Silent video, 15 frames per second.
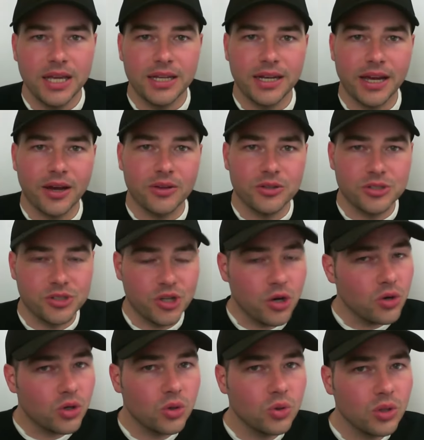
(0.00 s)
Now, there's
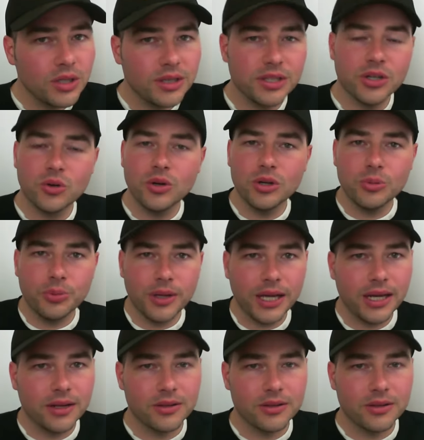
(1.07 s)
no coolant in the oil pan,